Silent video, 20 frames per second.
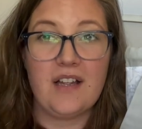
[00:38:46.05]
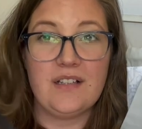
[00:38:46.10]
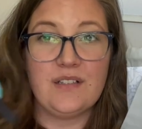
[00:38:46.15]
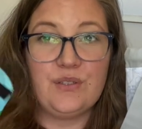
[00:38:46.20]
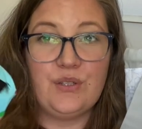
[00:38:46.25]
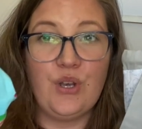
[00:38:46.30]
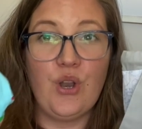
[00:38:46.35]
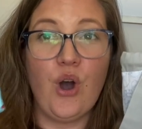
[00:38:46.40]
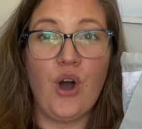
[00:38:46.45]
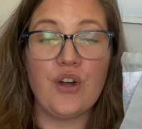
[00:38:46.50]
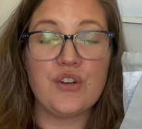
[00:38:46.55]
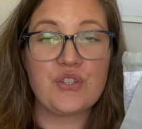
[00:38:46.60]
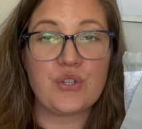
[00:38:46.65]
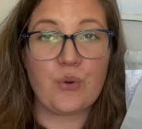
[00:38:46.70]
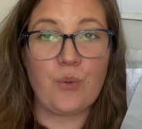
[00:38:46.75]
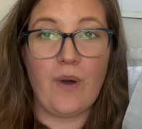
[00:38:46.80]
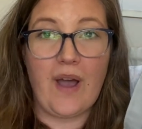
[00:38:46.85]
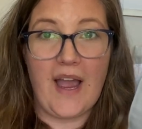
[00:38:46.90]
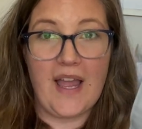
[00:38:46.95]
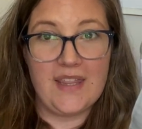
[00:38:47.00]
Not
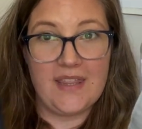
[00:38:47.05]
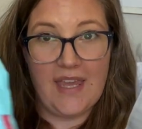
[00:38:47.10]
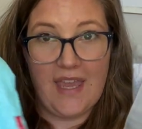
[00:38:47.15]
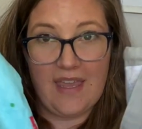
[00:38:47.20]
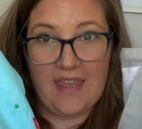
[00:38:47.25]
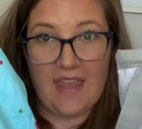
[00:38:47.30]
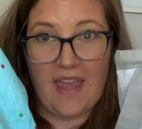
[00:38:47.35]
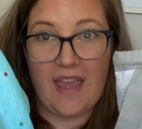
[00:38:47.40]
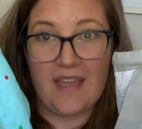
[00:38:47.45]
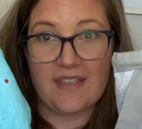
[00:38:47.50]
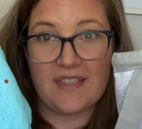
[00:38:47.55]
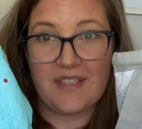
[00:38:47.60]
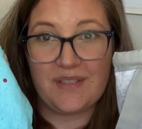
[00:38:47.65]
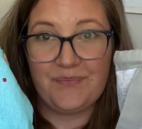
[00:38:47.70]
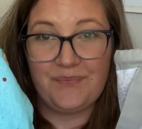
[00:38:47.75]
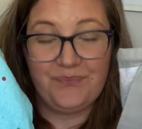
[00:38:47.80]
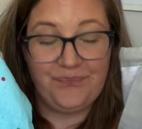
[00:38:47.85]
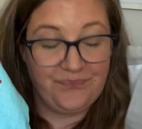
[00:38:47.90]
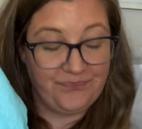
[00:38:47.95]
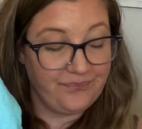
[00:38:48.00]
quite there yet.
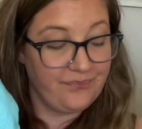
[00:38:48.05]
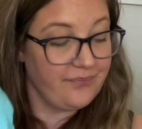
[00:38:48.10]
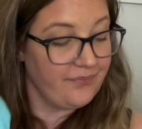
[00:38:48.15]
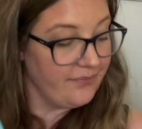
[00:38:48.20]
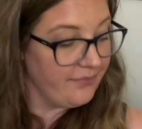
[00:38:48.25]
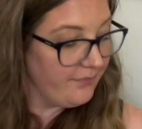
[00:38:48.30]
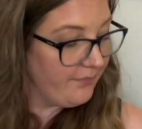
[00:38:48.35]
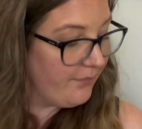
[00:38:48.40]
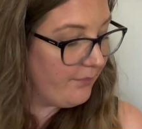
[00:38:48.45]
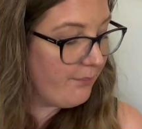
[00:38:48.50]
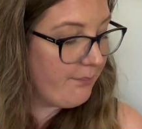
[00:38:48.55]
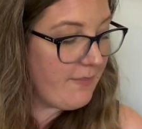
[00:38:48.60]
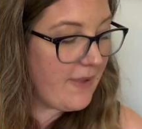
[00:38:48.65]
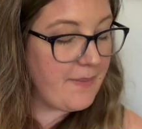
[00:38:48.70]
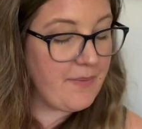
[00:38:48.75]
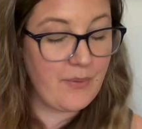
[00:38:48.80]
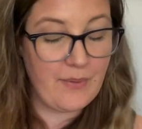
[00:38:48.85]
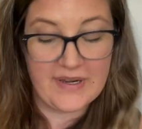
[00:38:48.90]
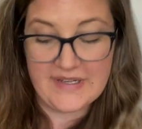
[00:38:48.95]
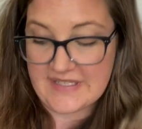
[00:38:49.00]

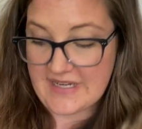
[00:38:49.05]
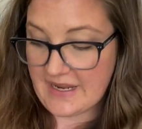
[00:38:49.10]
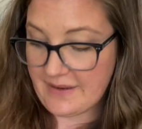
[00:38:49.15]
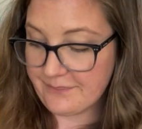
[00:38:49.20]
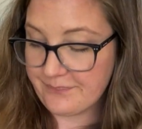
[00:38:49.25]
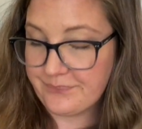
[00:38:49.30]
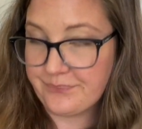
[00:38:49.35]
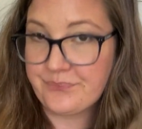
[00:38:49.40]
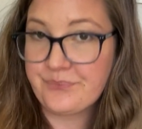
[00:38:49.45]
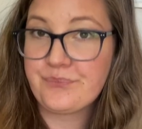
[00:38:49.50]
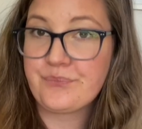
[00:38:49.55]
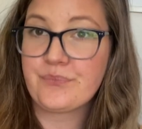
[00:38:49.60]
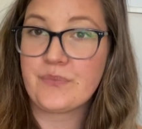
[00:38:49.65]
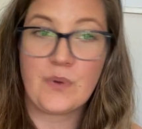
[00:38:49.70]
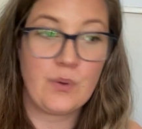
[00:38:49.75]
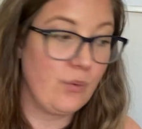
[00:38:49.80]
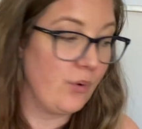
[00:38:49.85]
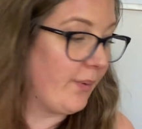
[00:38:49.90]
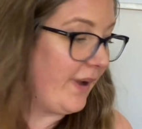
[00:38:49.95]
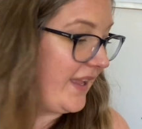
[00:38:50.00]
Maybe one day.
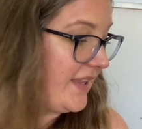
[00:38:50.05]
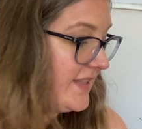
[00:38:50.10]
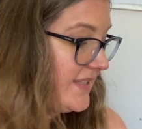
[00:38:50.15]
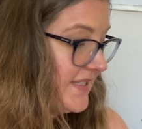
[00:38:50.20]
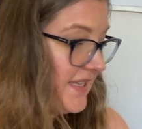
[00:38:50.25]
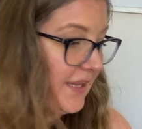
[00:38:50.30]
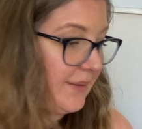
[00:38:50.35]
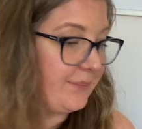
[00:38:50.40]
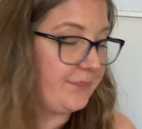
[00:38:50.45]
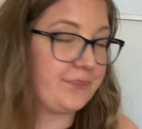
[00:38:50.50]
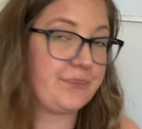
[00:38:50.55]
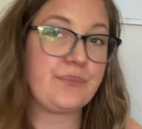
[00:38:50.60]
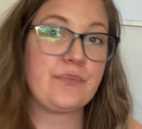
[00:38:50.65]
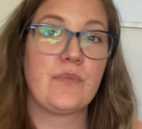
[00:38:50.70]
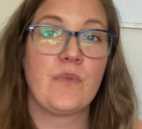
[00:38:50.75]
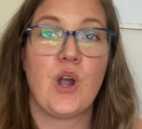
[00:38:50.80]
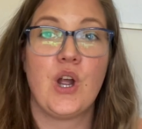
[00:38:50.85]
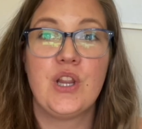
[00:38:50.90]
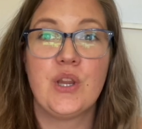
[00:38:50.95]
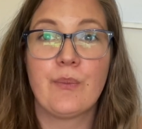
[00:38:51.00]
We'll wait and see.
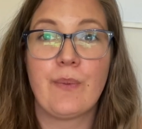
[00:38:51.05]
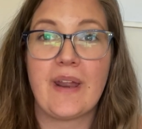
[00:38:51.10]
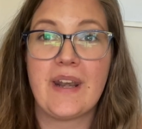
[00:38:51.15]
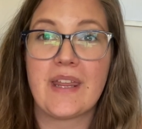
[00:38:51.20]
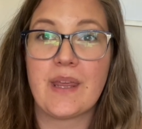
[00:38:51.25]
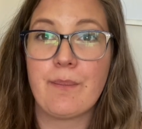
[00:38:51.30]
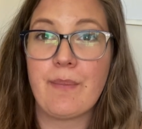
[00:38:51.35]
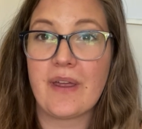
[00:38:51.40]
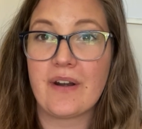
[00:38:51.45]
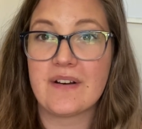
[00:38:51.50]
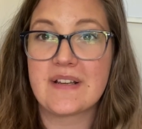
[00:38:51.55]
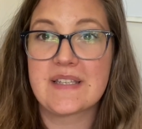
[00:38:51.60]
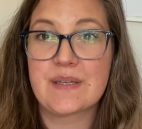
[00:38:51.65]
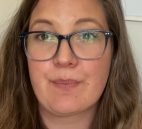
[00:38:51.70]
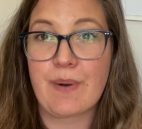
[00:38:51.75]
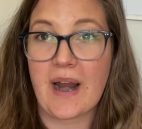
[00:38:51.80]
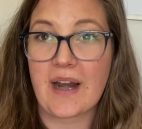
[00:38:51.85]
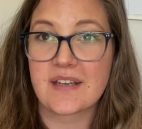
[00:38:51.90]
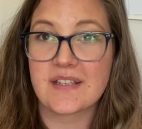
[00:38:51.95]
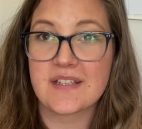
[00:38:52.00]
Only way to get better is to
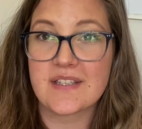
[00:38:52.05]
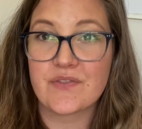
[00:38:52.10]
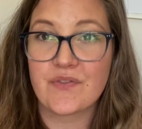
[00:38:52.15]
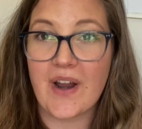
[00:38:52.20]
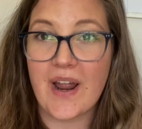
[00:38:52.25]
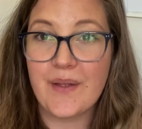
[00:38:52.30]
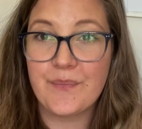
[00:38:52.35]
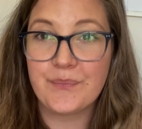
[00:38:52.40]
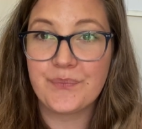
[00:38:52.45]
practice, right?